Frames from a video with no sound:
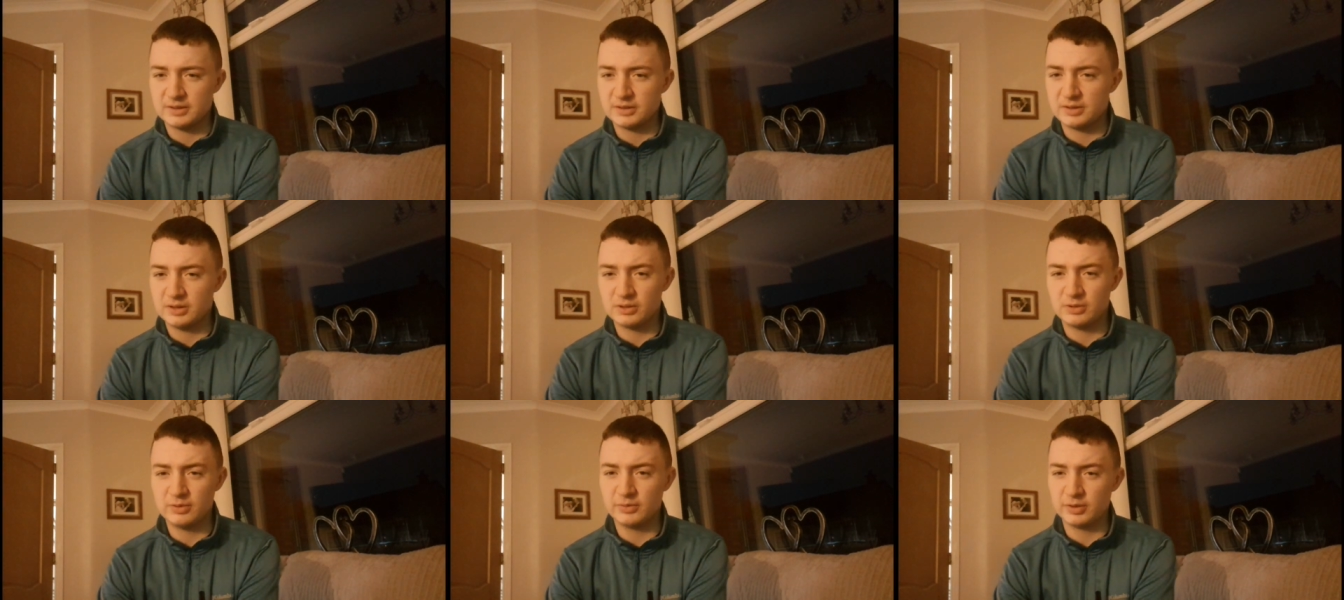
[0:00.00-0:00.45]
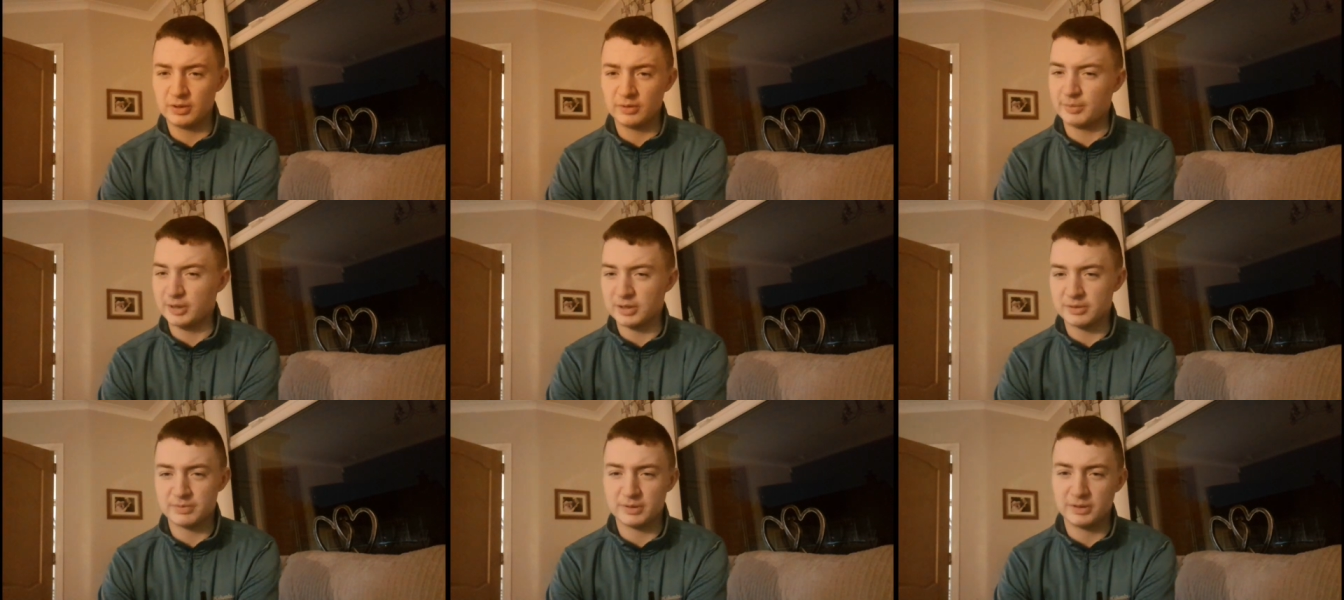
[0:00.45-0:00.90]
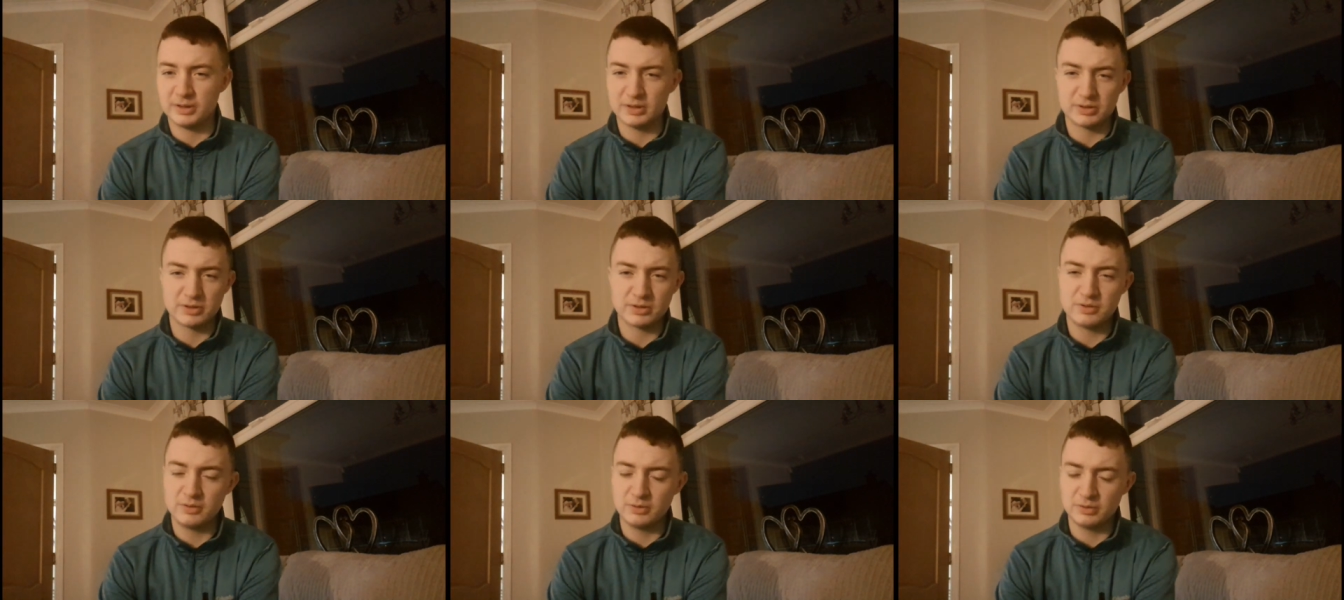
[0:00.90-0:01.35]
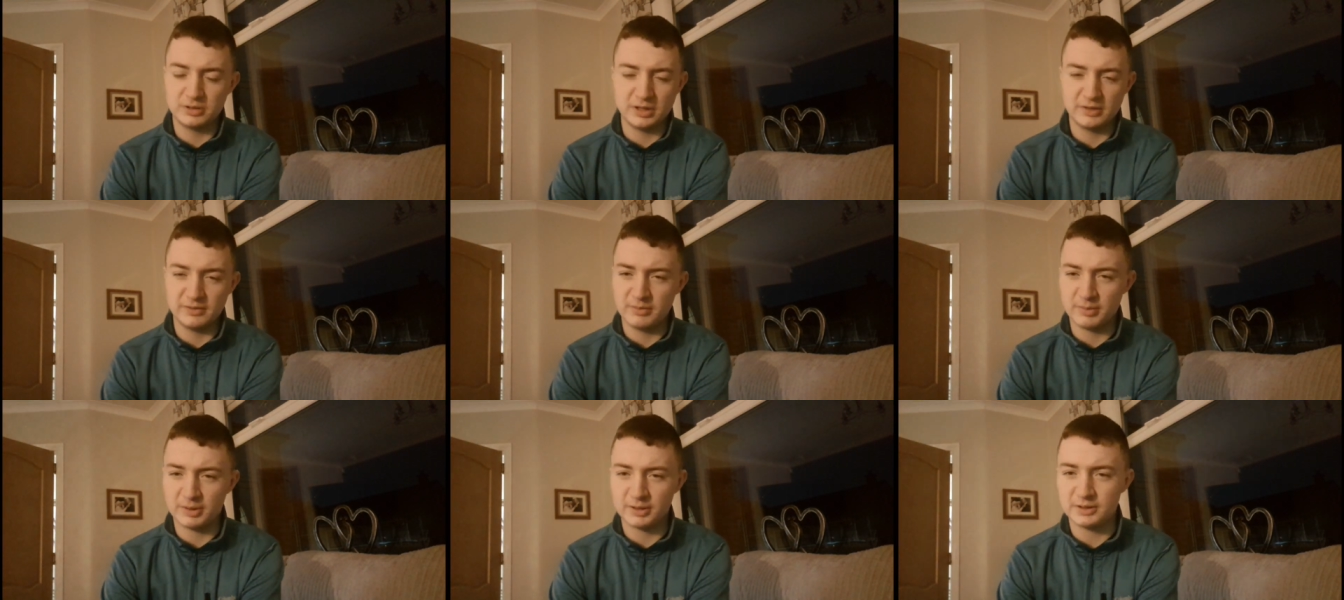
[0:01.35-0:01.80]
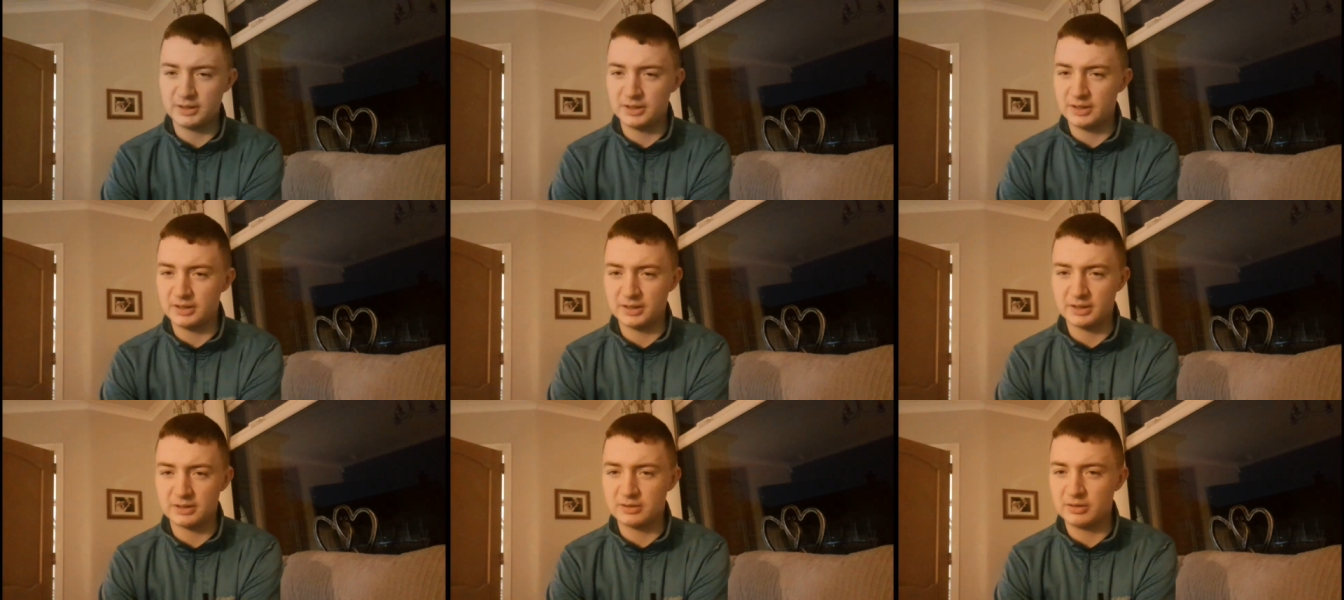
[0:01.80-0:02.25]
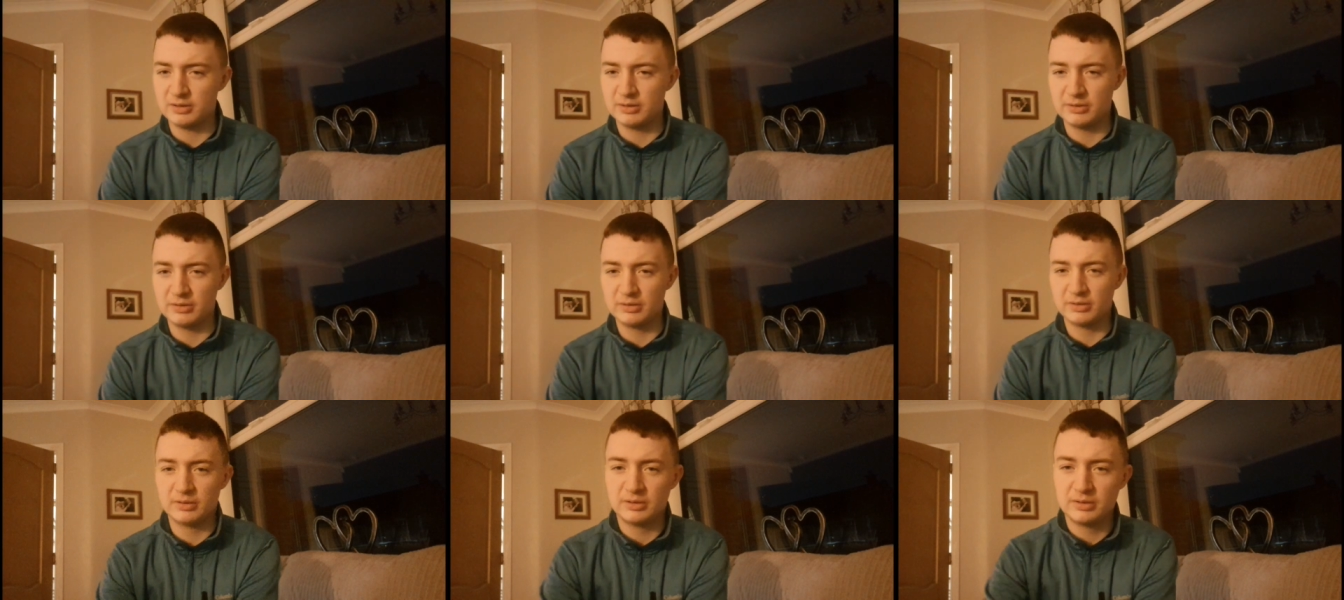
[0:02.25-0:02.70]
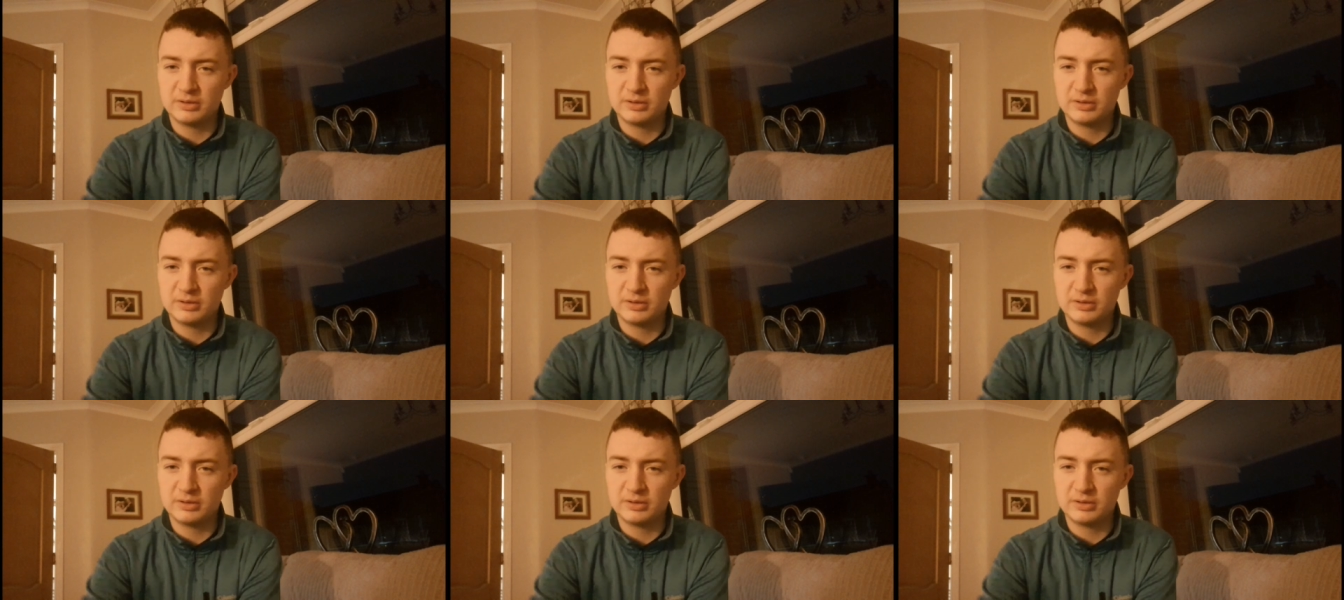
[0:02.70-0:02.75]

I'll go for their best player. I'll just go with Davy McDay to get two.